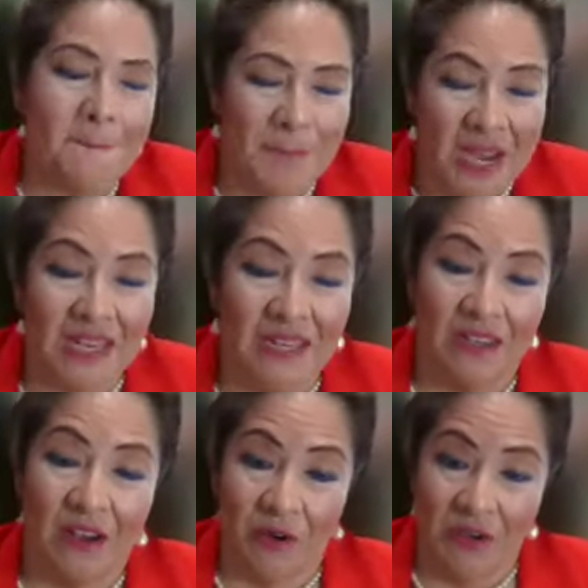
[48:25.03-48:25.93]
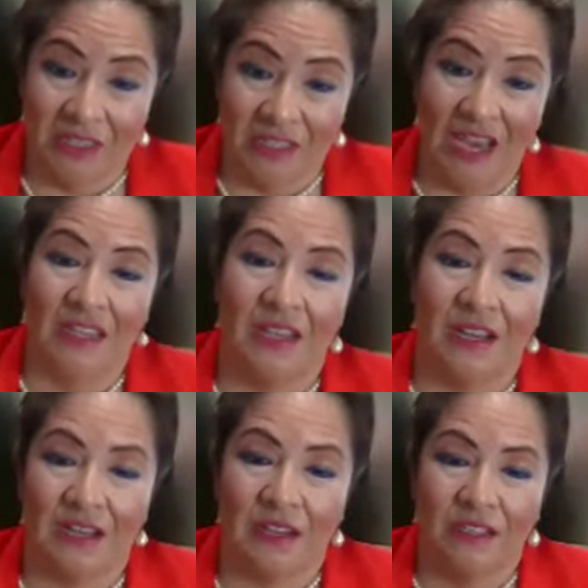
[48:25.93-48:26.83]
But when you're standing
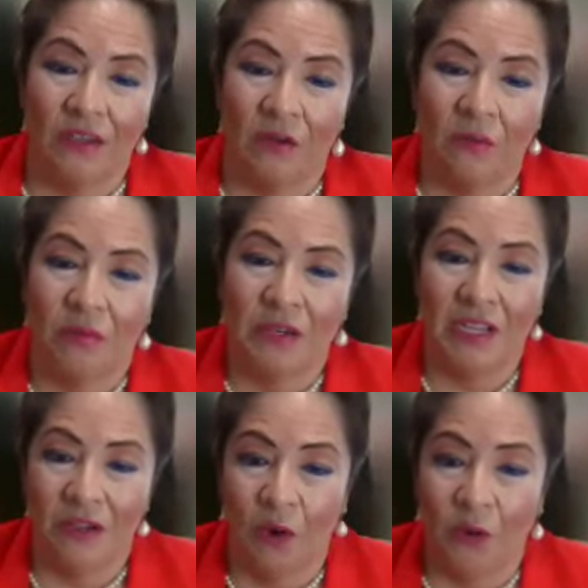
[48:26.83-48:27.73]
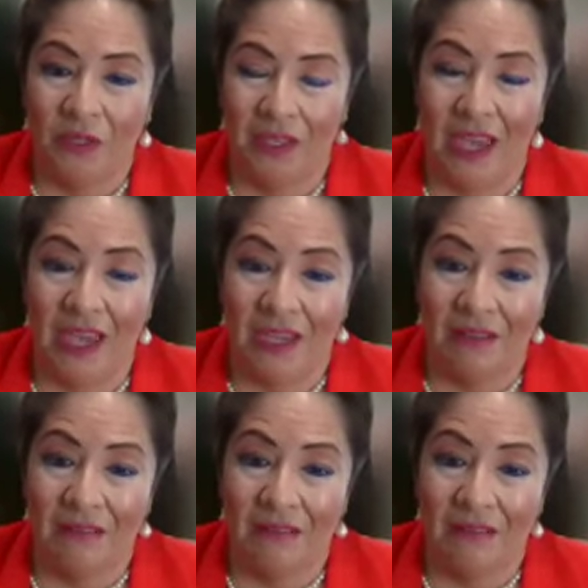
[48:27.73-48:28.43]
there, to pretend you're holding a